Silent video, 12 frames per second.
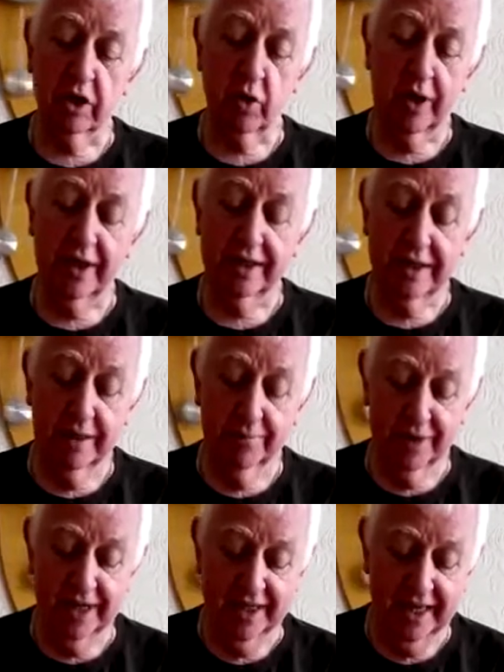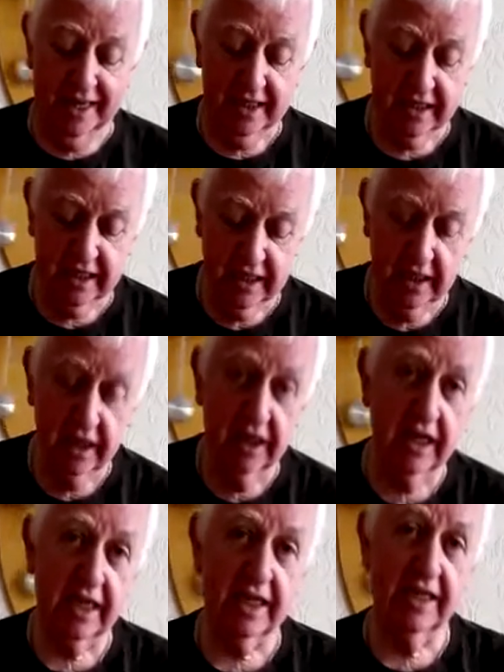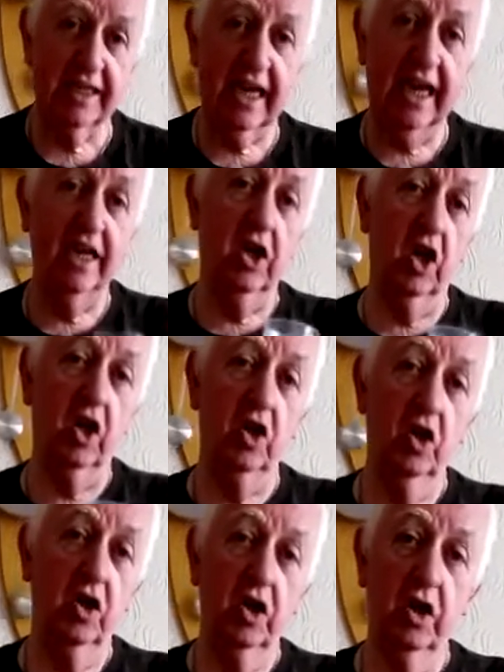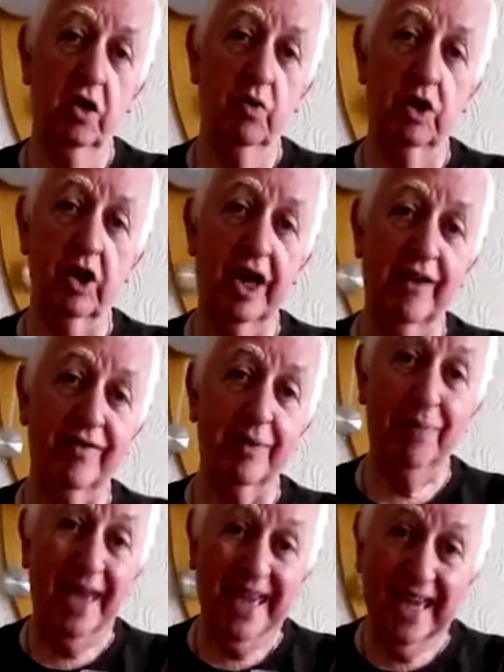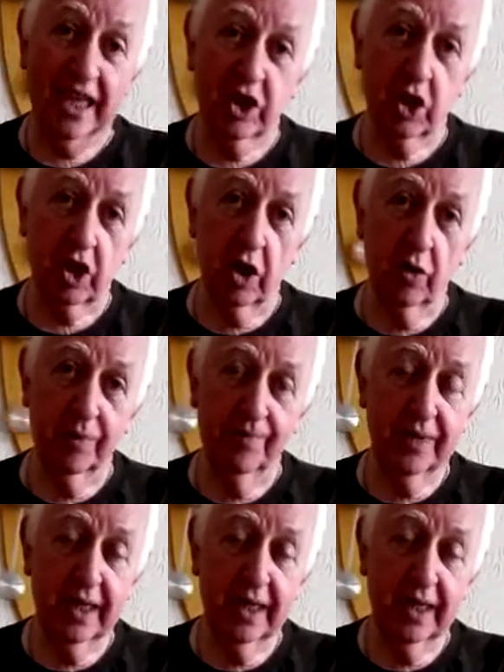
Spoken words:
is quite simply this. You need a container which you have to pee into.